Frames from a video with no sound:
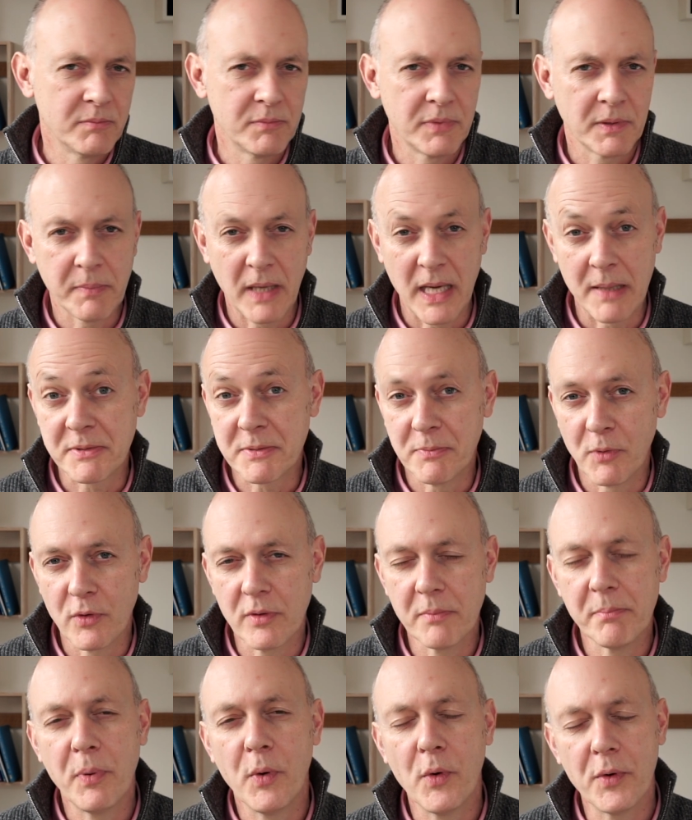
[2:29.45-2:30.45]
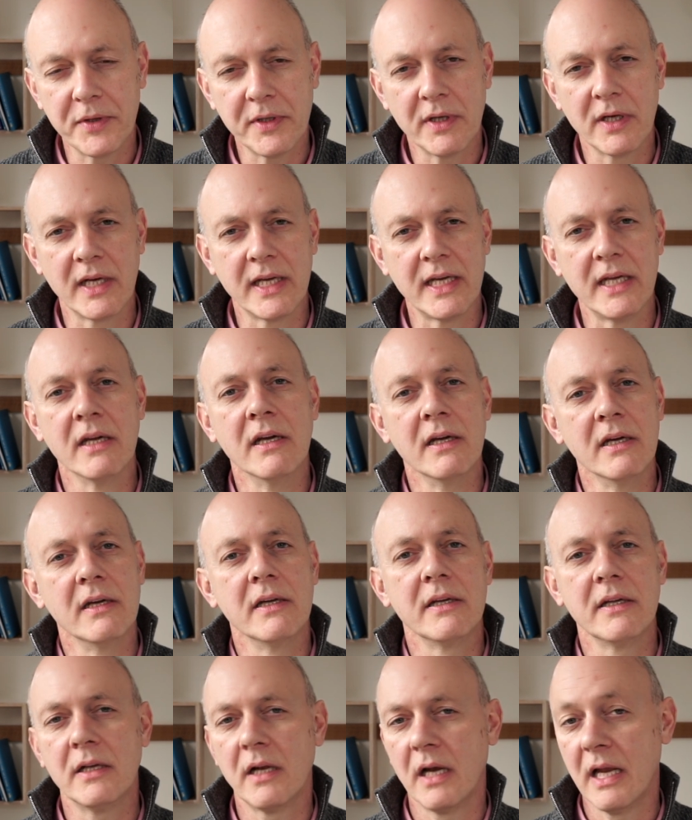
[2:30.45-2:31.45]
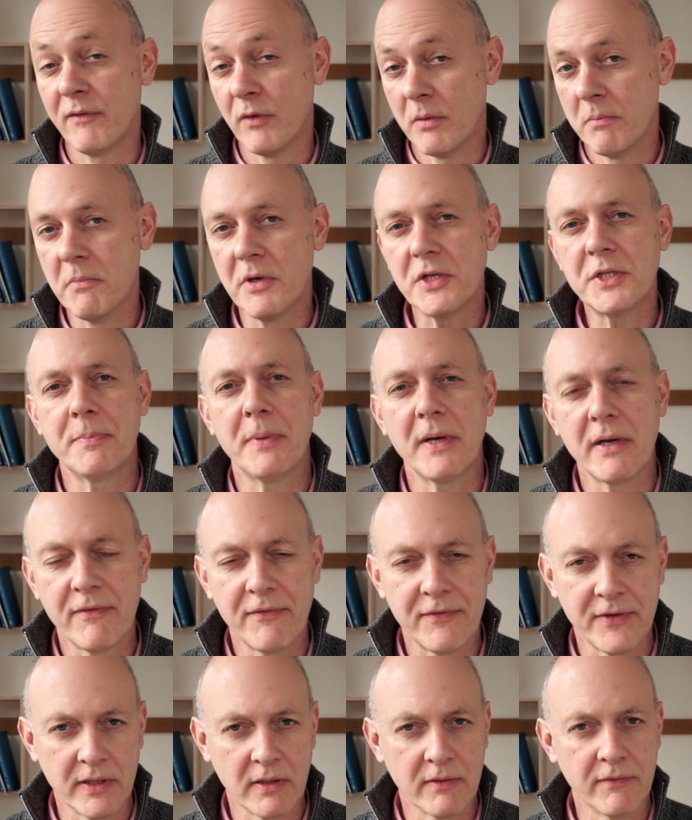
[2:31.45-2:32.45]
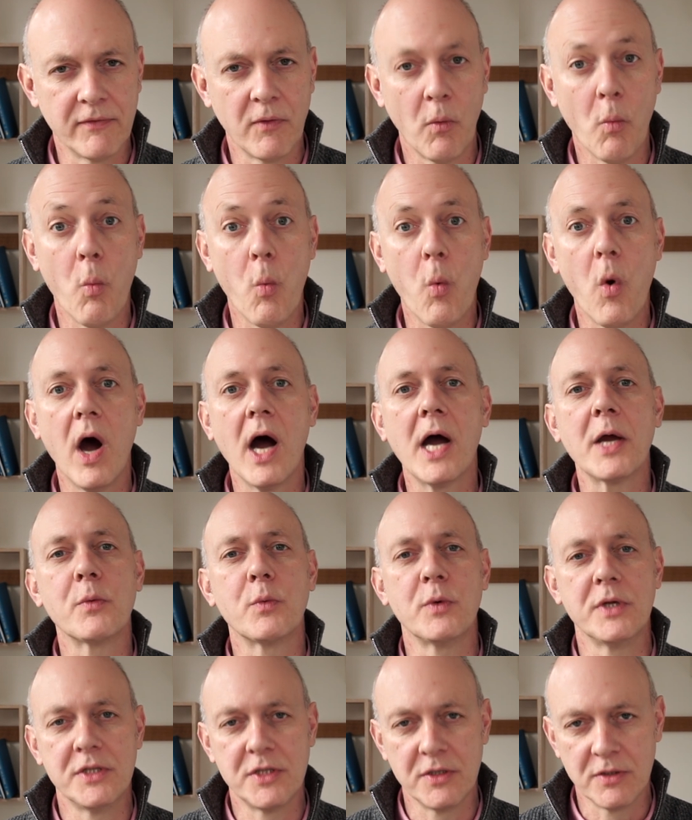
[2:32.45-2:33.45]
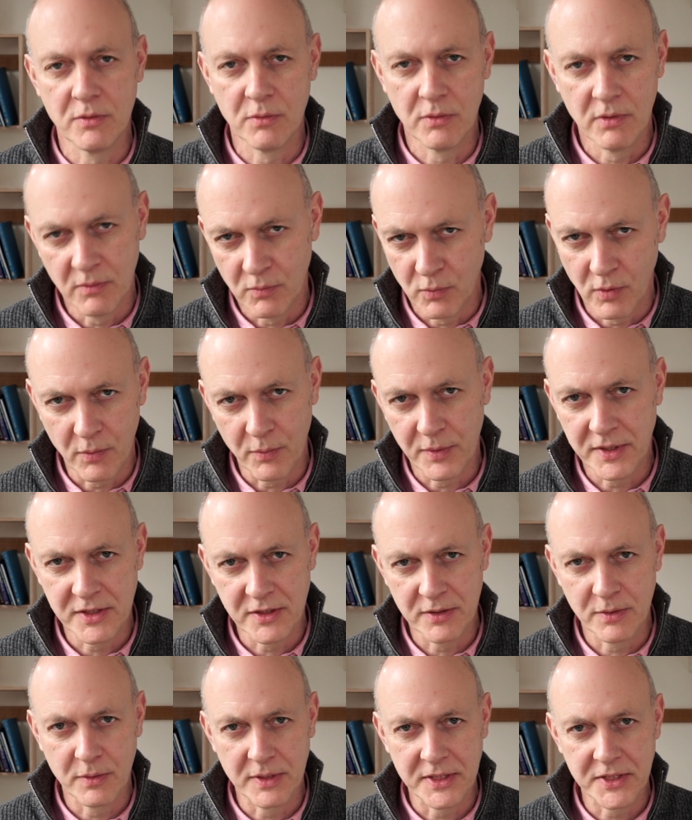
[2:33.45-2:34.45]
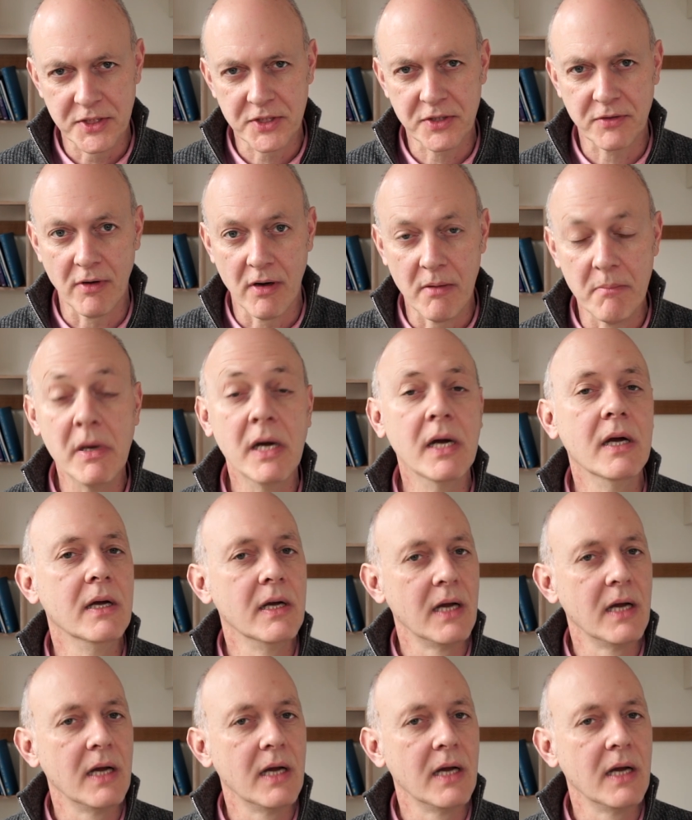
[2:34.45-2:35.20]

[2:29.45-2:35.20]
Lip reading: but perhaps more importantly, you'll have a much better feel for why we do what we do in Scrum